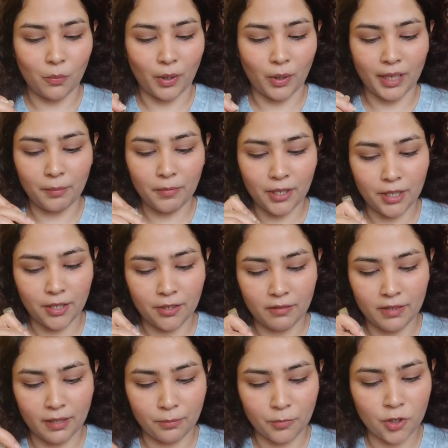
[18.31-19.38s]
What I'm going to do
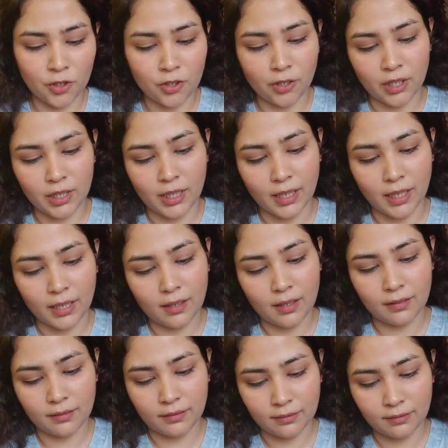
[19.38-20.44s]
is I'm just going to take